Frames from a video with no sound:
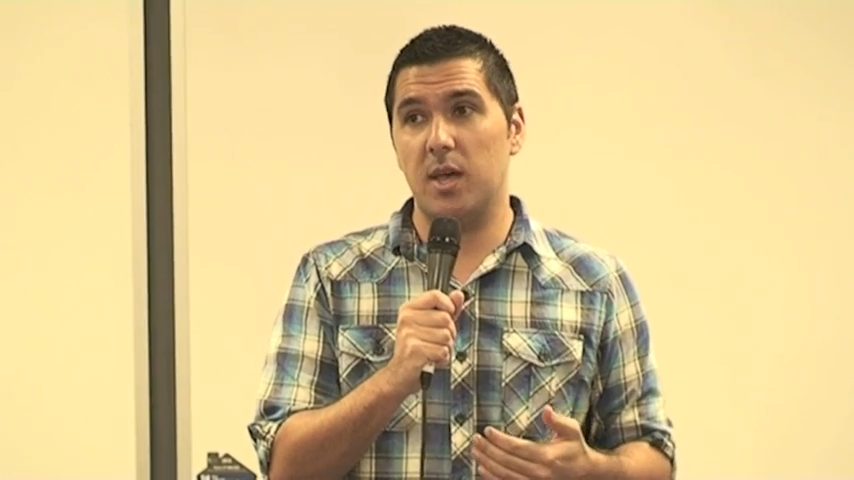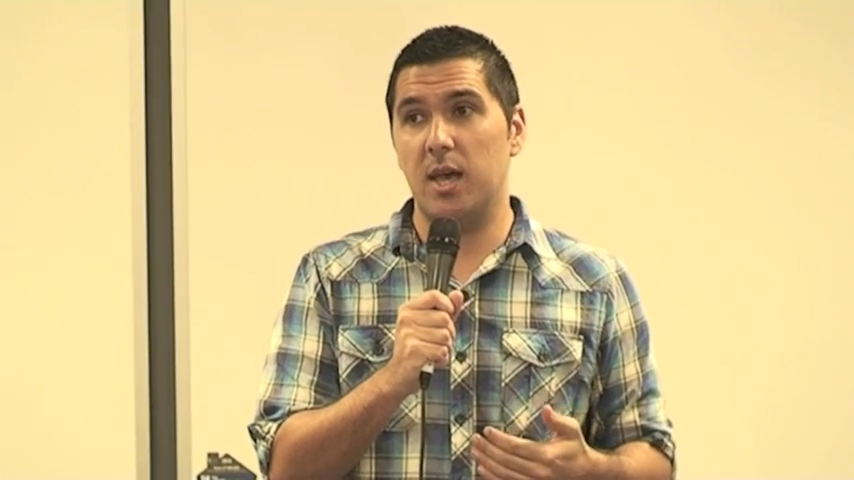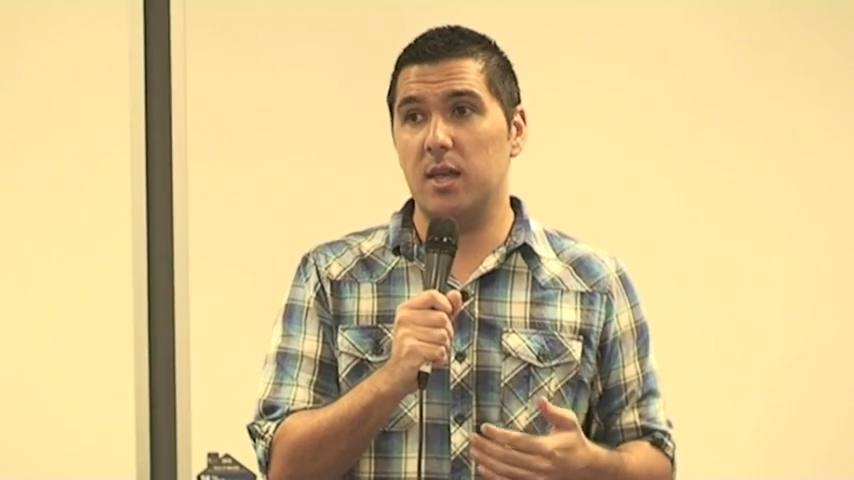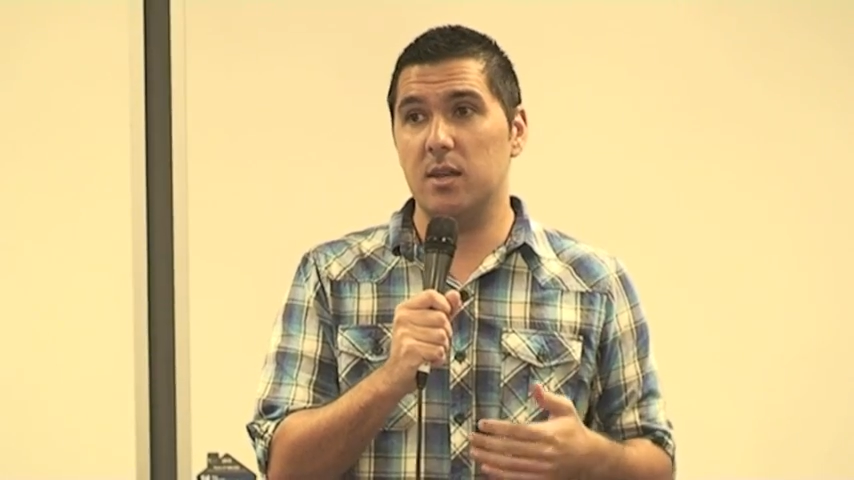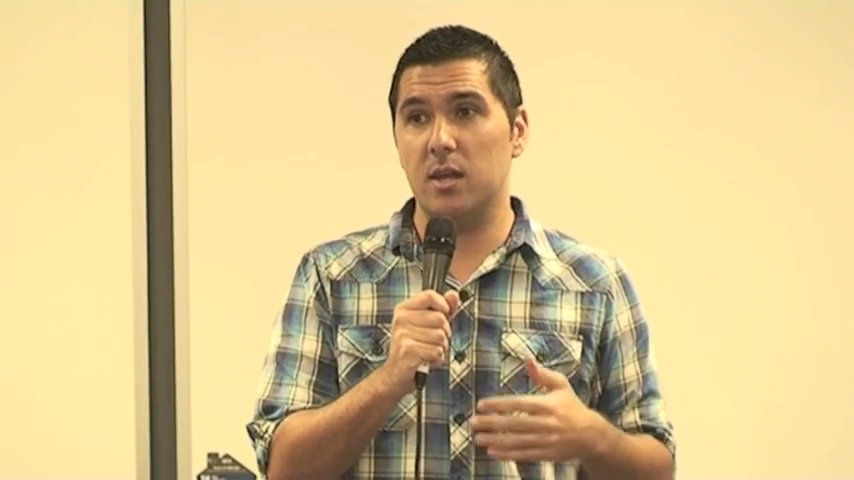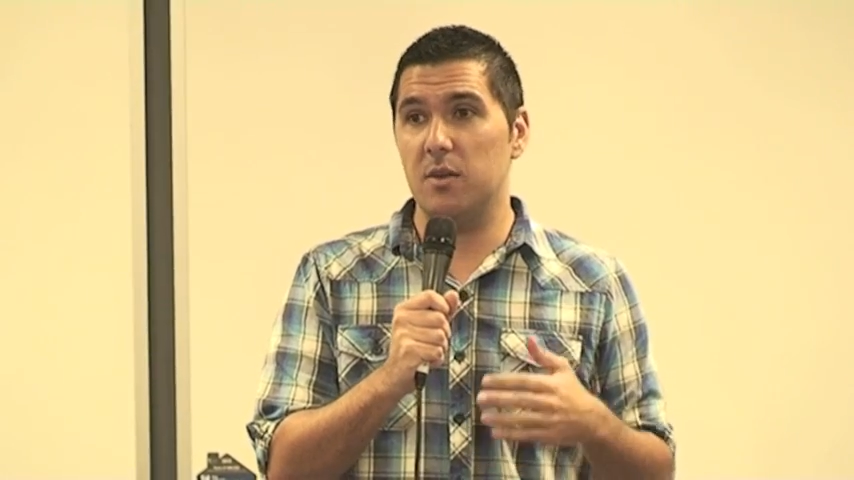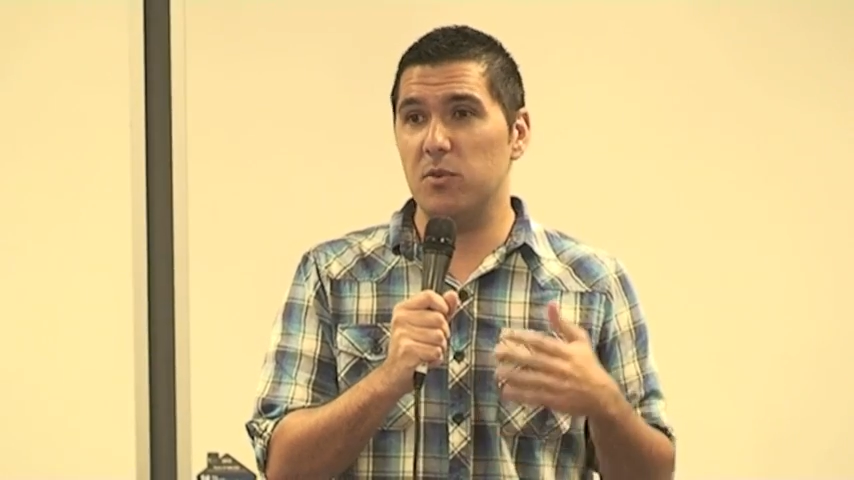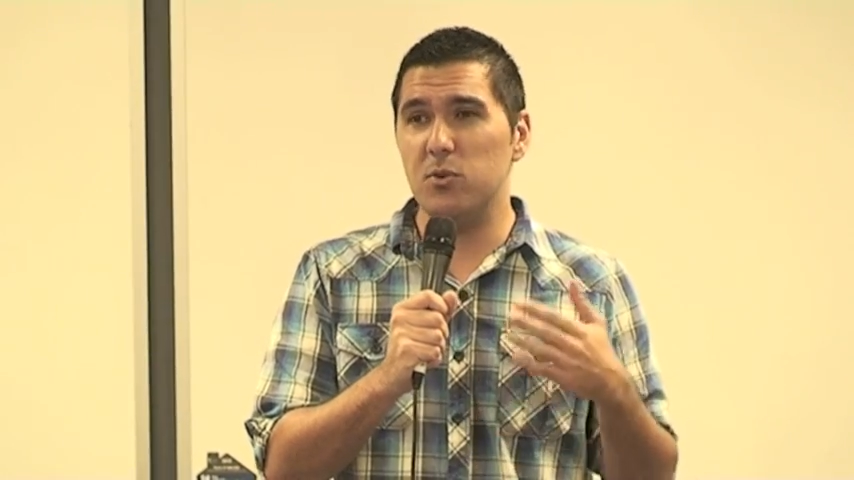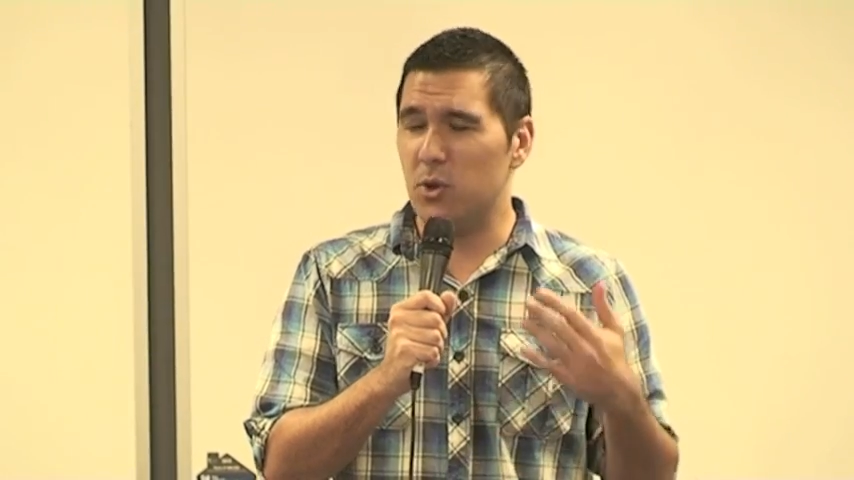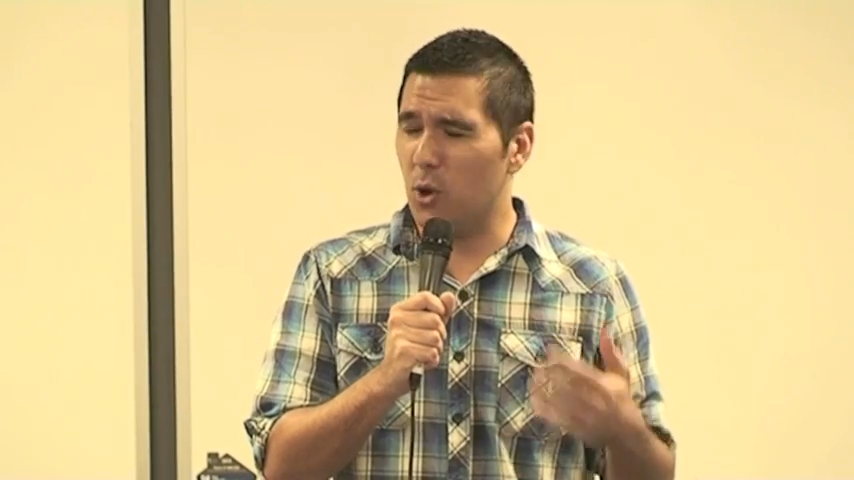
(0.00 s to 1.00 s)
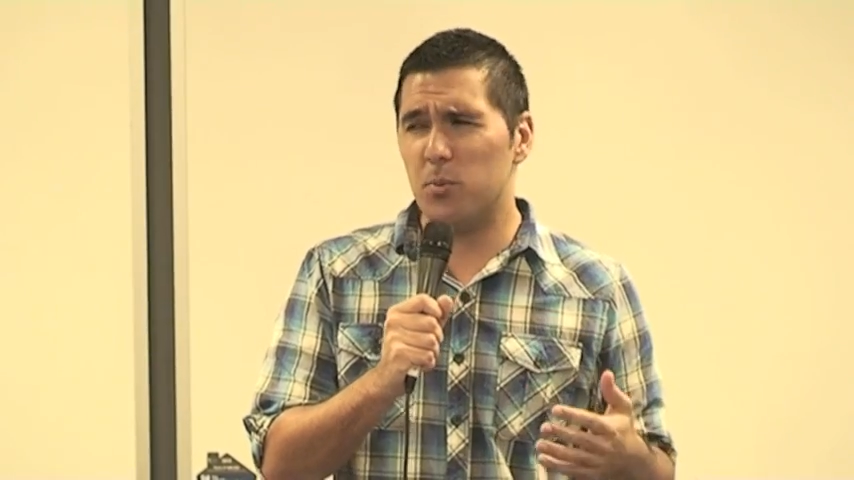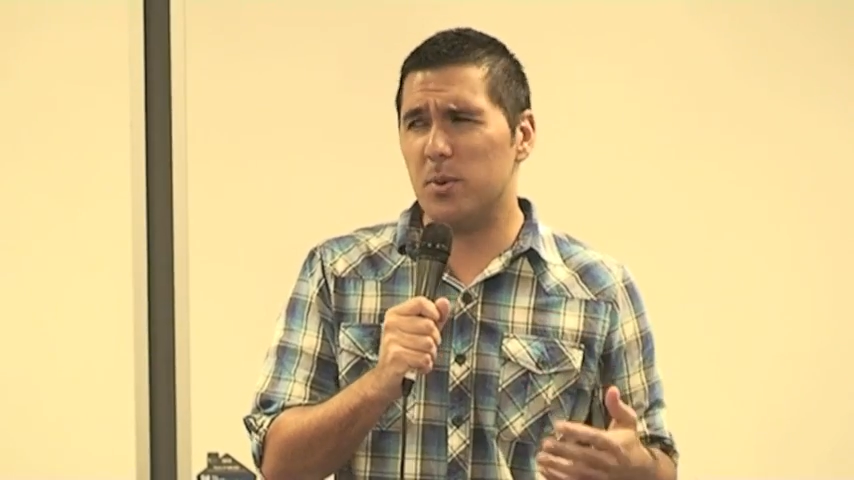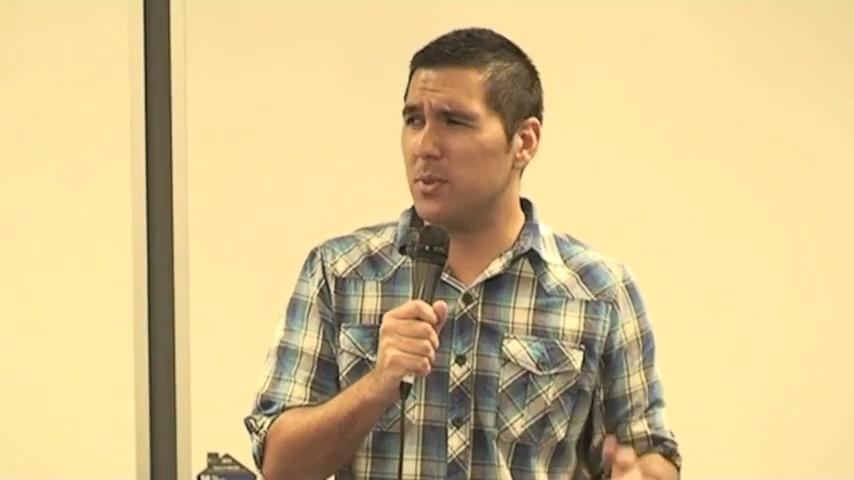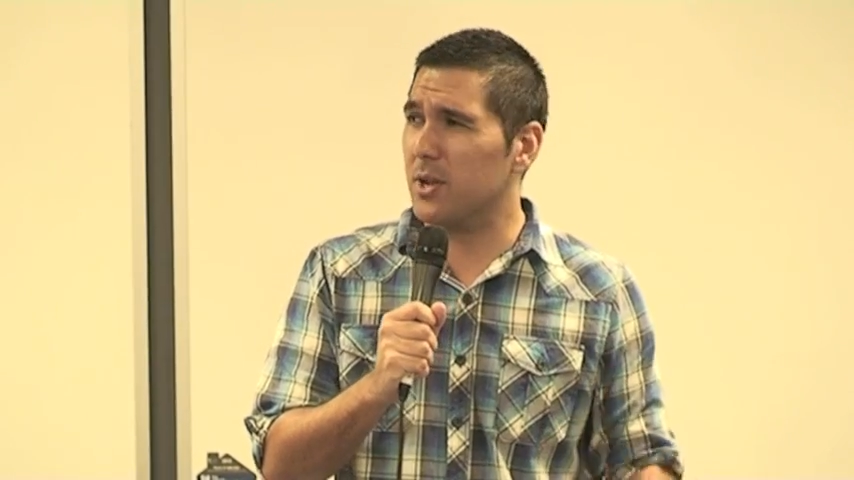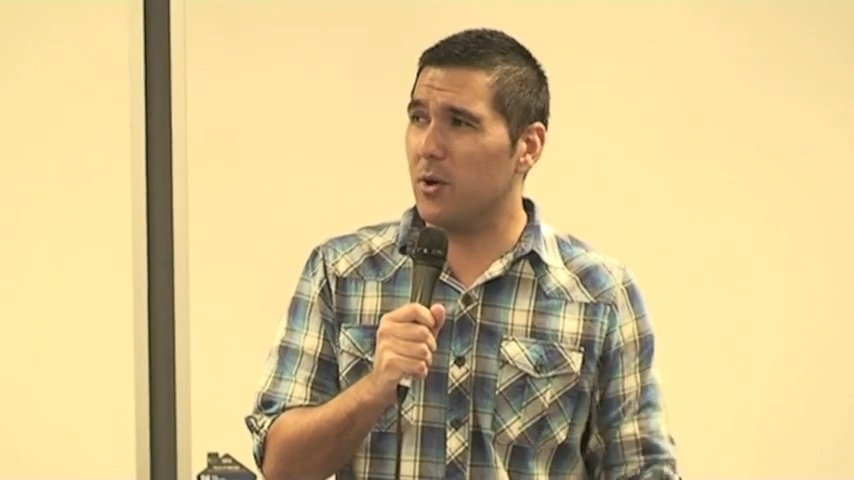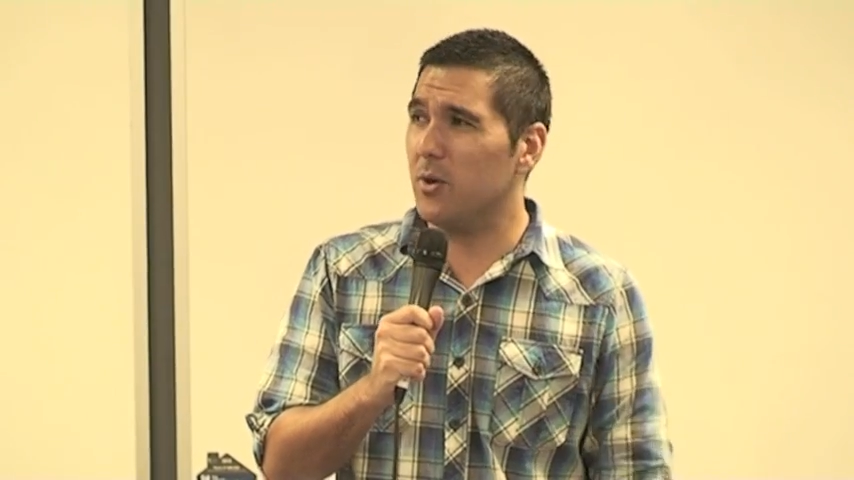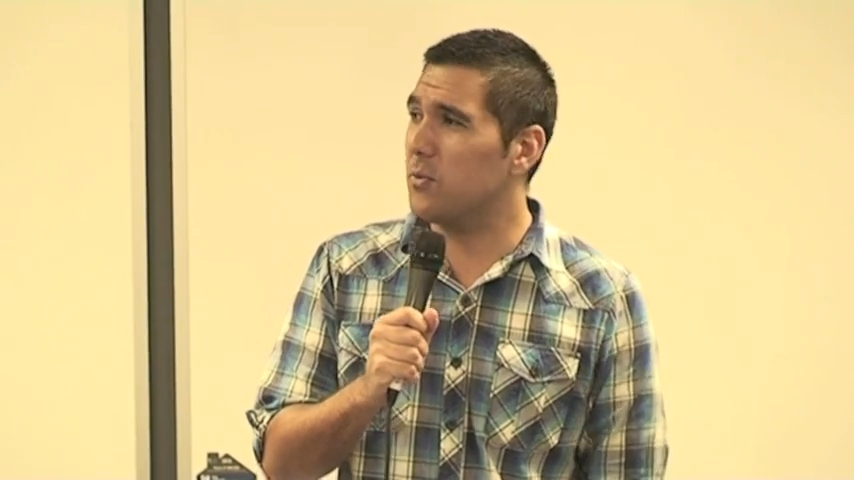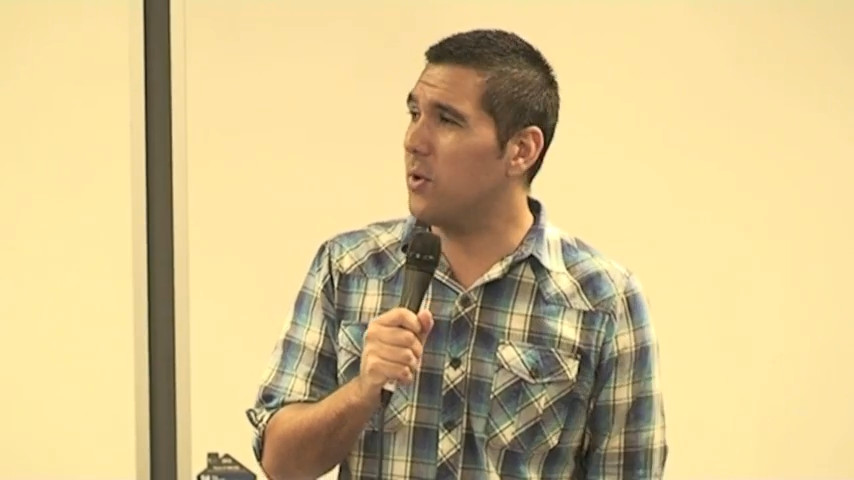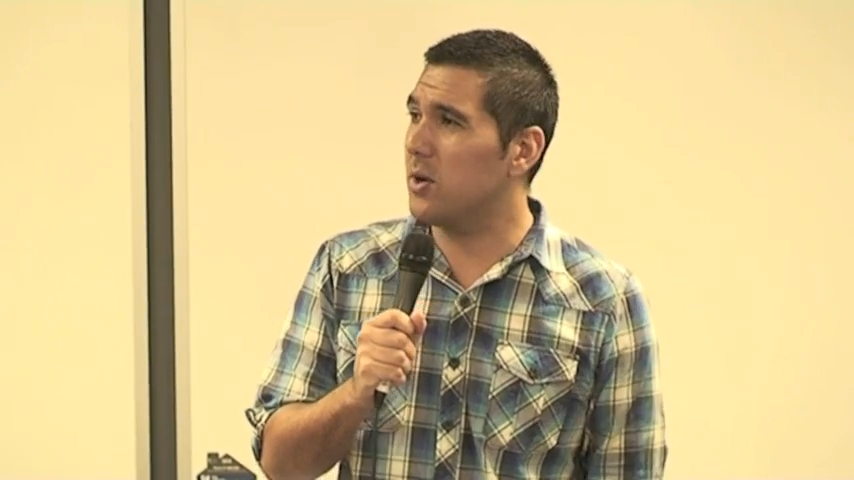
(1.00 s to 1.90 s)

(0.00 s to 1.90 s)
And if you know people that are going through it,